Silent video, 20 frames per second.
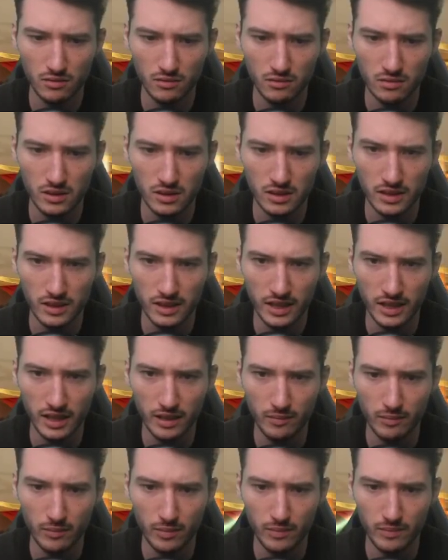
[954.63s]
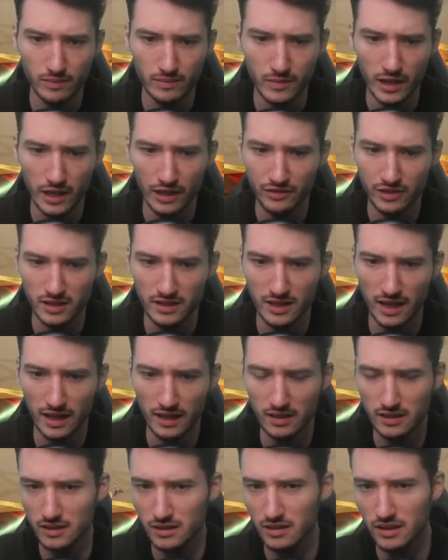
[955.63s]
win the game. But I have
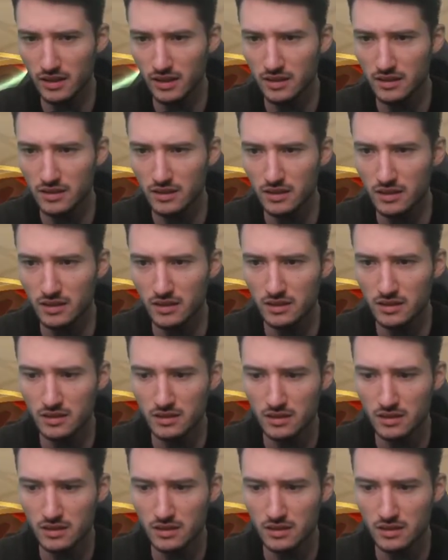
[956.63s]
exactly 6 here.